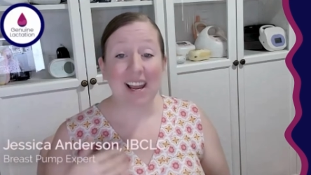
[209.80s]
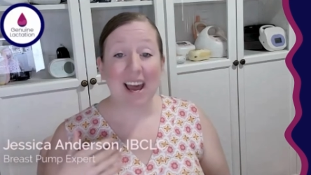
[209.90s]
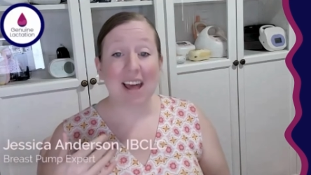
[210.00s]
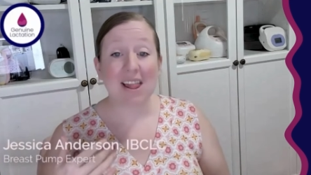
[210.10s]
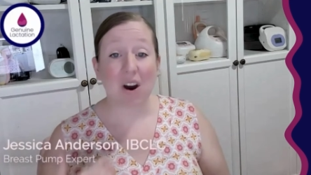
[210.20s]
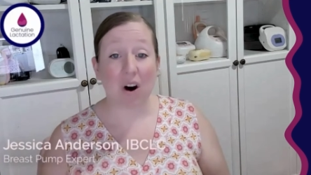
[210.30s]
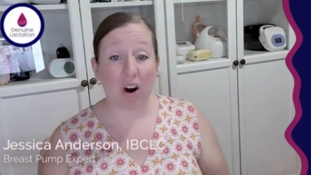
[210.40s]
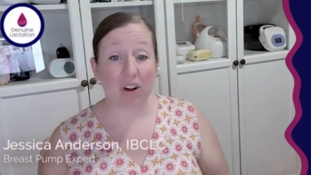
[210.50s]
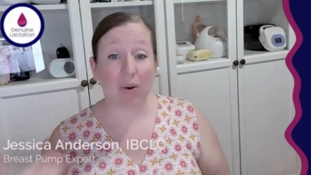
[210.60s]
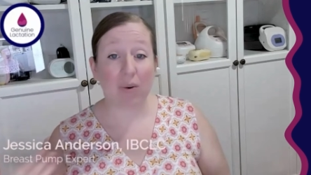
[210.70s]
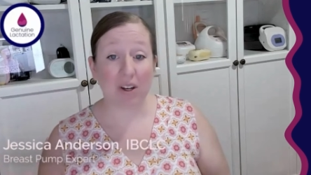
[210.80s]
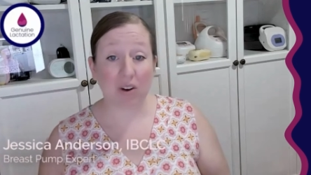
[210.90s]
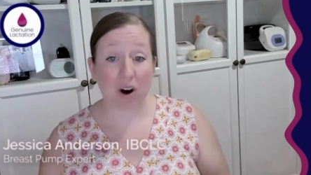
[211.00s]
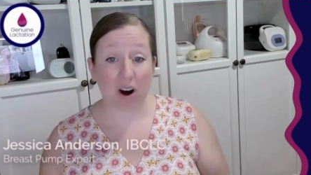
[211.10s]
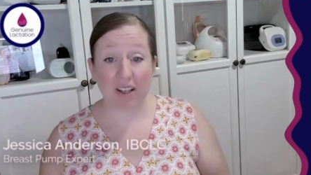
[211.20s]
and the ongoing
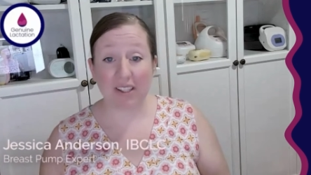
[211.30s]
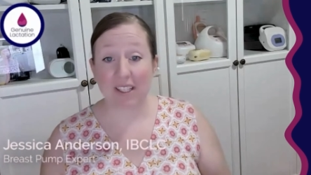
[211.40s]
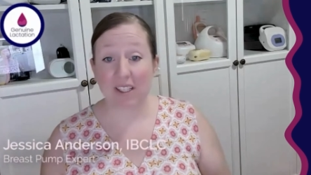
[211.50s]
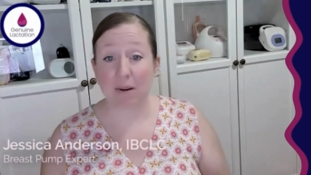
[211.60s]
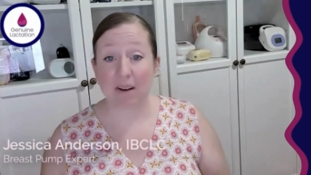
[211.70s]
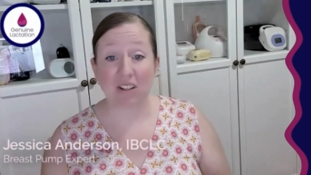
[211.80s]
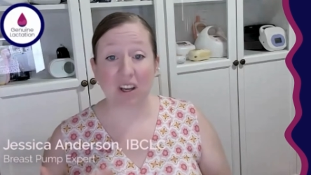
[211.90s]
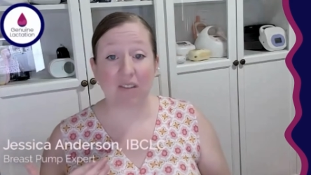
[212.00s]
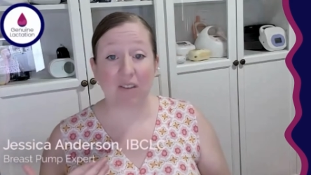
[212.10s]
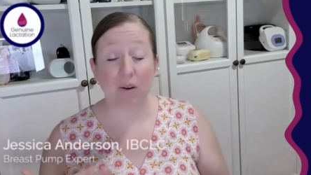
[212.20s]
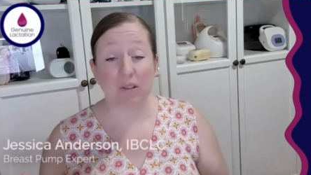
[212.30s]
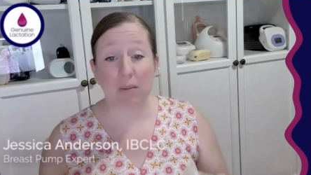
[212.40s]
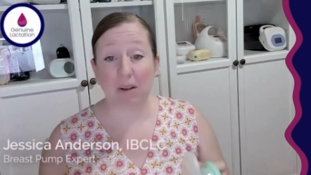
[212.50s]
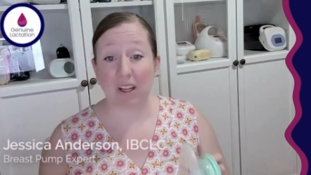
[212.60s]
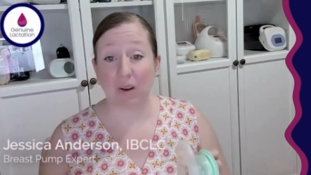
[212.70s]
cost, especially if you're
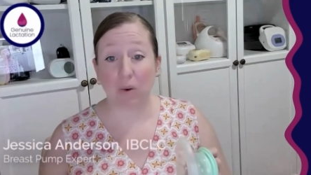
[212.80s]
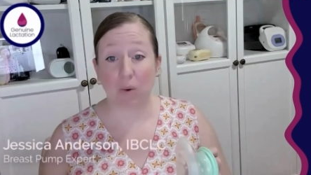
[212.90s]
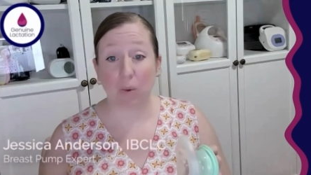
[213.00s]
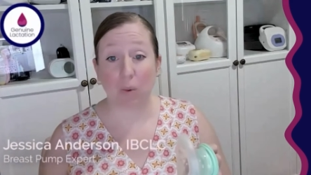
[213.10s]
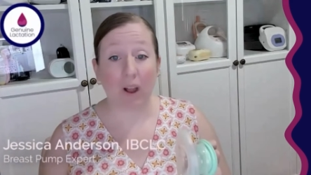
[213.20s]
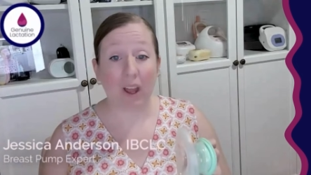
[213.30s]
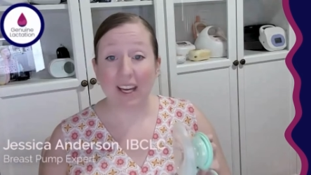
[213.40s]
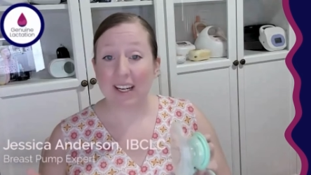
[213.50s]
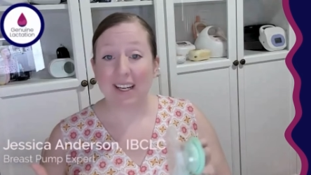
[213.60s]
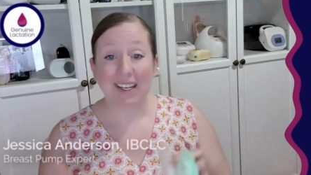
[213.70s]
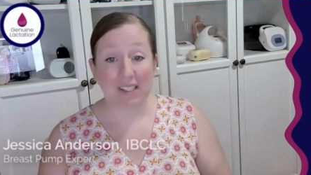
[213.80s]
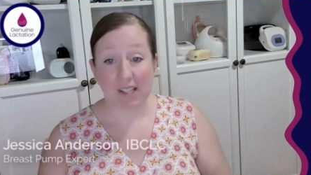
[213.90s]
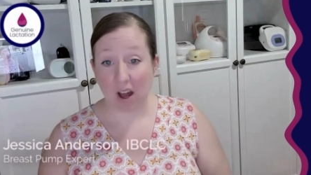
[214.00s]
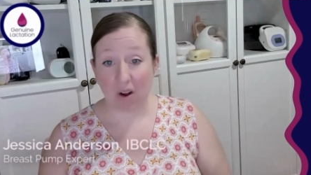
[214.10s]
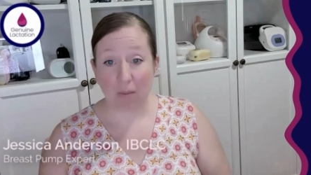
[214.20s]
somebody who is
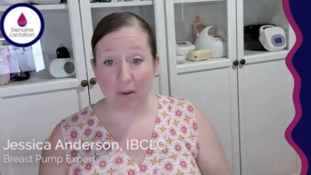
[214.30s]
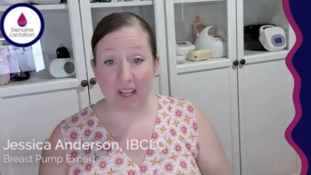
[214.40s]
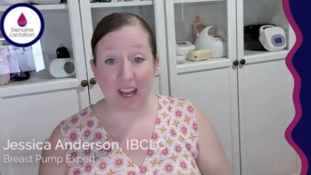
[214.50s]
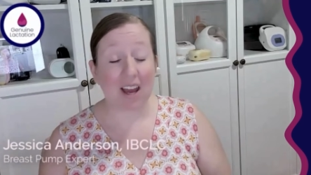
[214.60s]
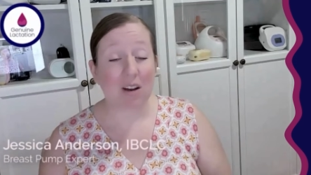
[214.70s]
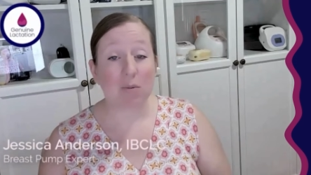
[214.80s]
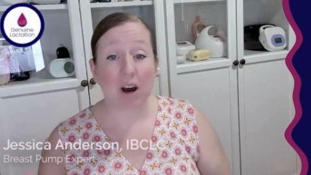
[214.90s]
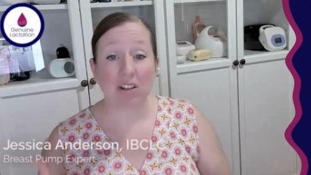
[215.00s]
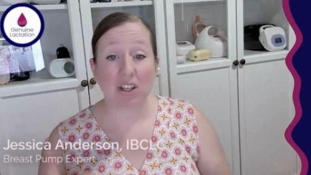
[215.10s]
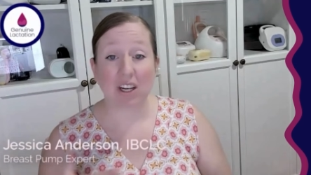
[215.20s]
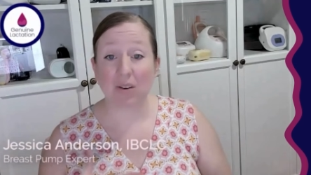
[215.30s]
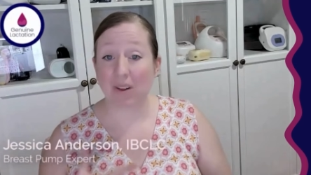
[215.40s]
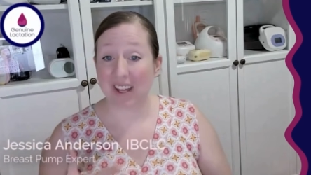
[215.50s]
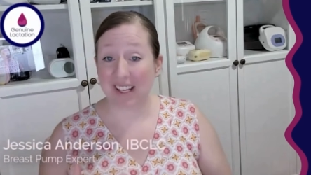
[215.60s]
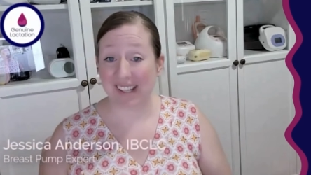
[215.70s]
not open to hand washing or
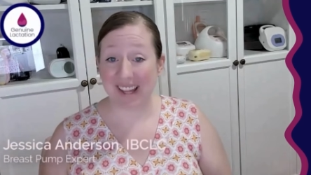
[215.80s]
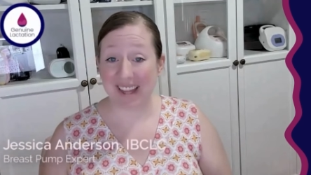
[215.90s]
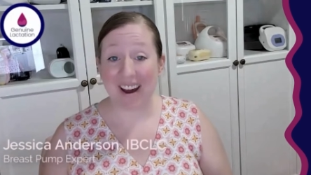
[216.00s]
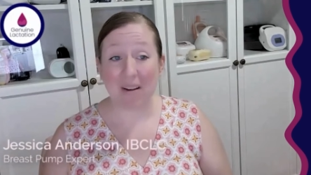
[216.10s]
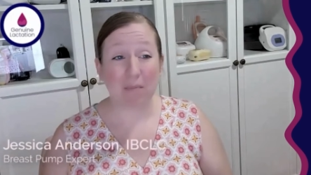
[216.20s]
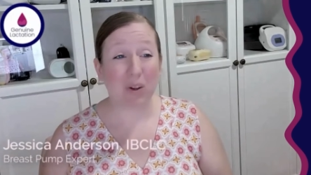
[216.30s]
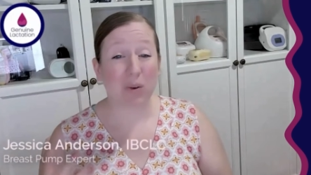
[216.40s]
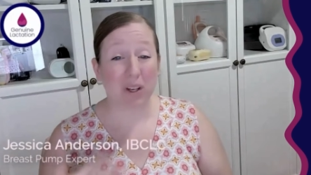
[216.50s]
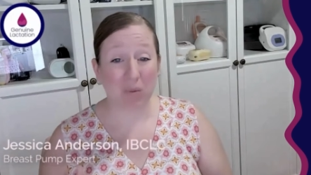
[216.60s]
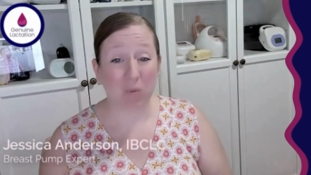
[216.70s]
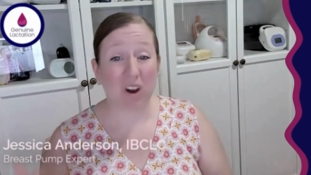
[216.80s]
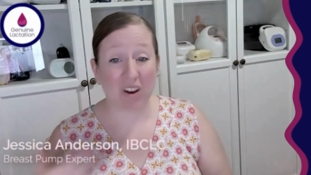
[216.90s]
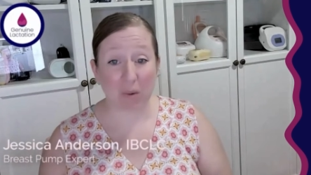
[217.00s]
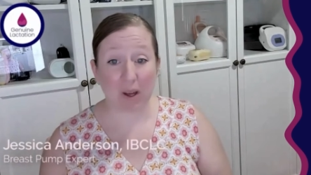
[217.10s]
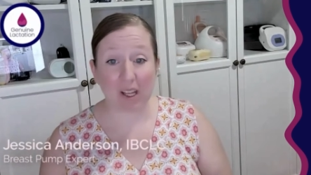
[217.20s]
things like that, you can
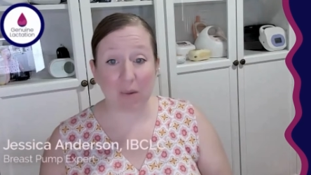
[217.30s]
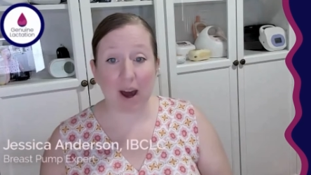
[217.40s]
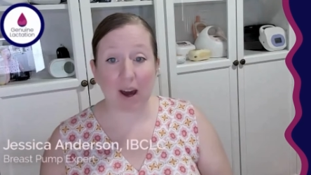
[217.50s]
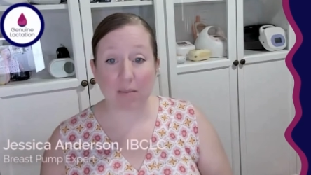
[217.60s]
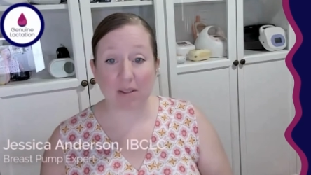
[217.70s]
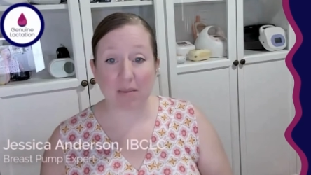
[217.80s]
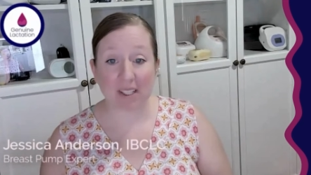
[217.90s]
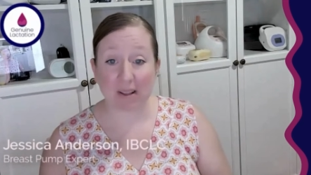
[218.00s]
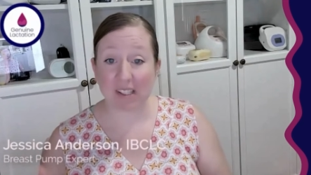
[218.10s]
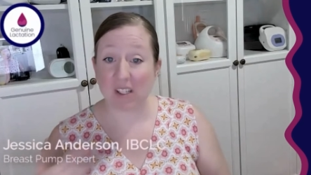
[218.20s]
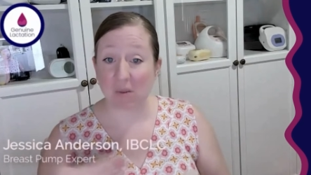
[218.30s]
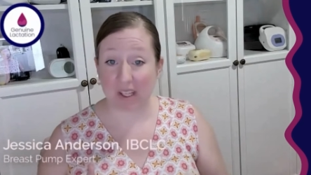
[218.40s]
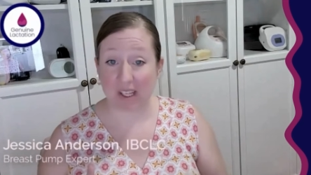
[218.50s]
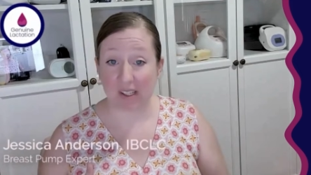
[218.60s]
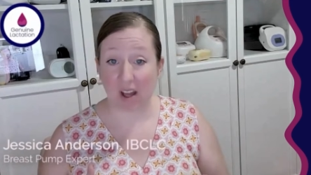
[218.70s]
very quickly rack up some expenses with
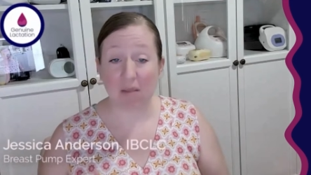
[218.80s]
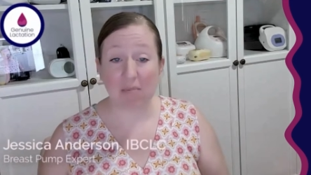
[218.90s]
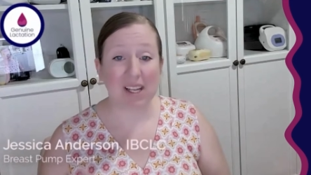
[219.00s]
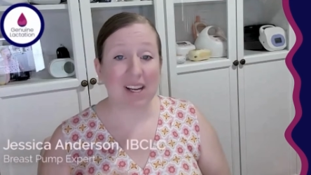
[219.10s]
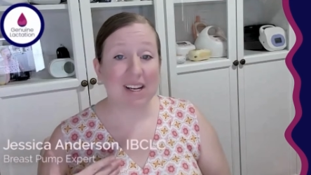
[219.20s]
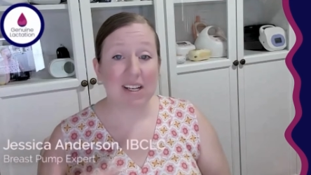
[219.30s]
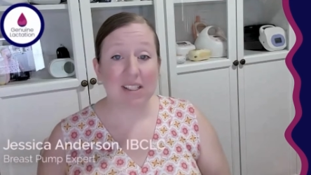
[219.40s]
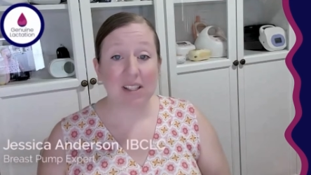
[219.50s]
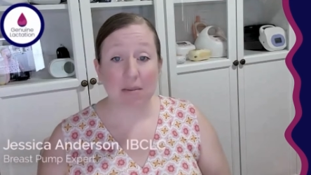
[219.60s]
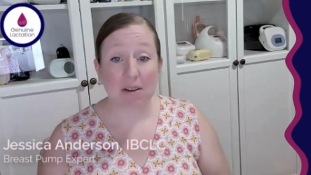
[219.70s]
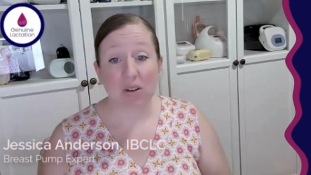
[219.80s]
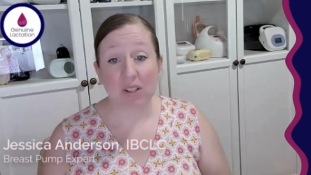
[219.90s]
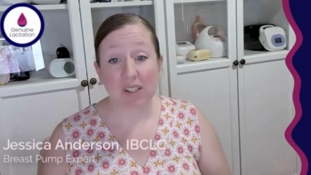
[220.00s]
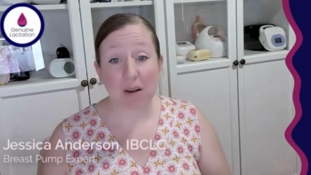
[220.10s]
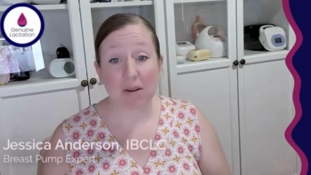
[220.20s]
these cups. Some
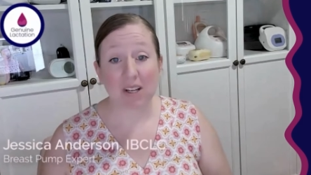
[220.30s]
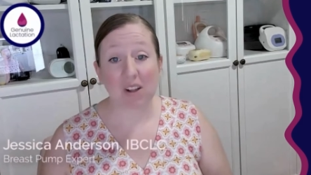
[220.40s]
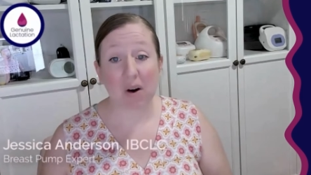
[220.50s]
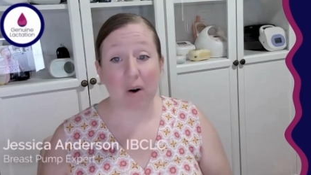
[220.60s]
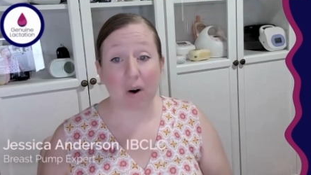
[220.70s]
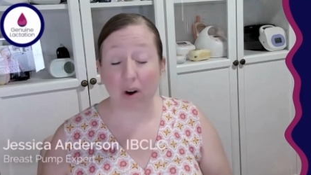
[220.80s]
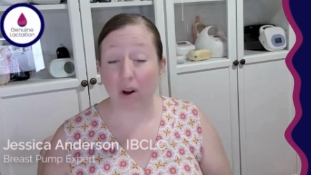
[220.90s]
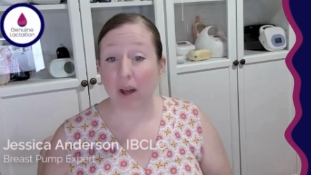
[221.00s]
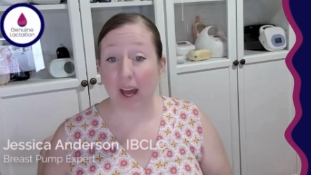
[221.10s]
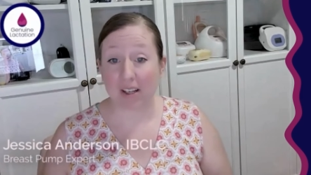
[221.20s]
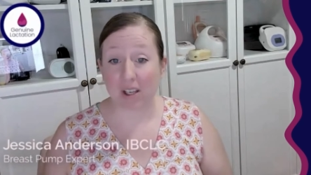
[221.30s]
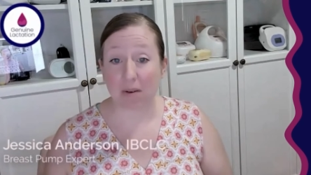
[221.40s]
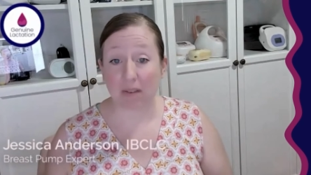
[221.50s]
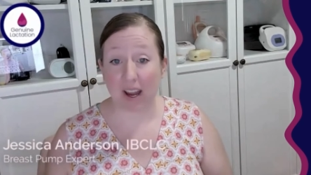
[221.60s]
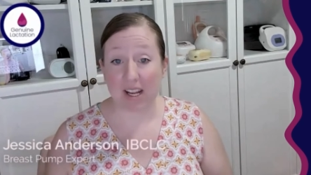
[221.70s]
insurance companies are actually
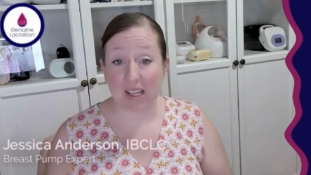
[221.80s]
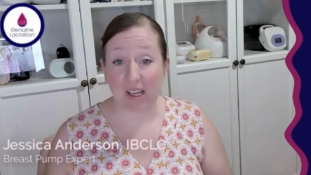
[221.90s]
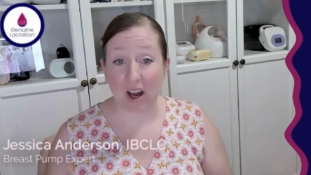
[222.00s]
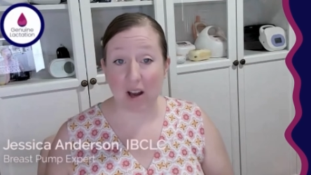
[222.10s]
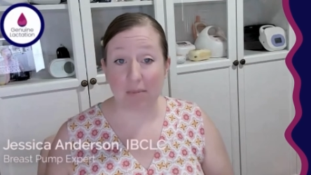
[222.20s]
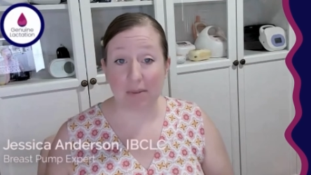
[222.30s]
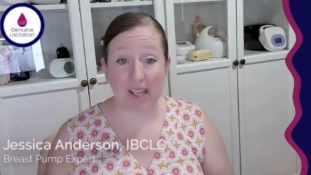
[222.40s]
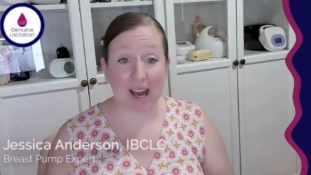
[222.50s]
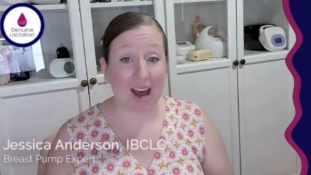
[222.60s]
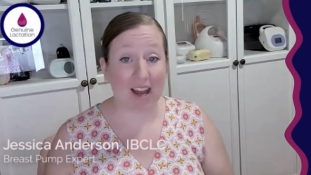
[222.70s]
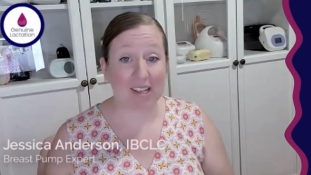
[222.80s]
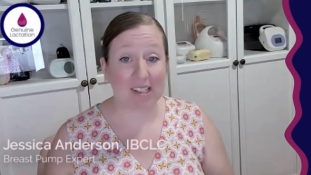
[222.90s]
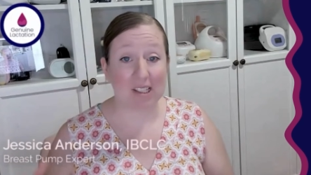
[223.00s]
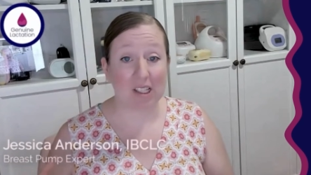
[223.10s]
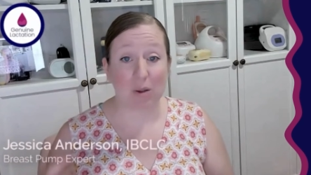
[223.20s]
providing the cups
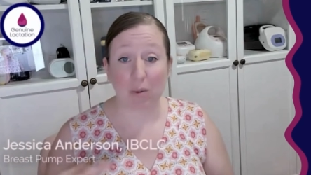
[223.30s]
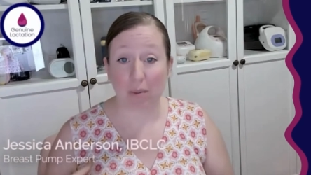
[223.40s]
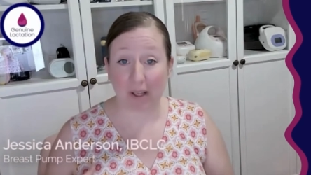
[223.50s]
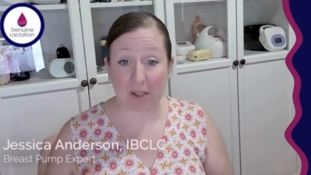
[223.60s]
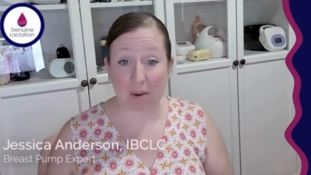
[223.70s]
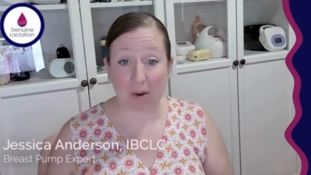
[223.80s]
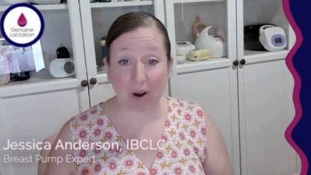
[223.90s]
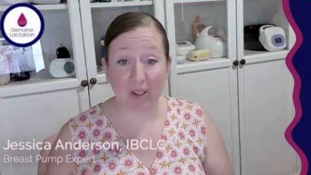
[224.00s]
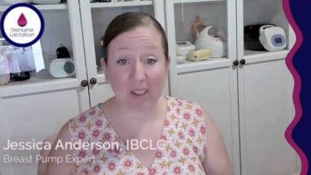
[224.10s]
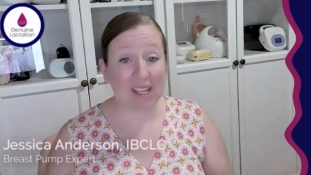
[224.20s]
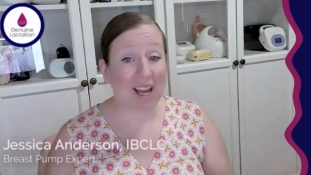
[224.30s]
as replacement parts.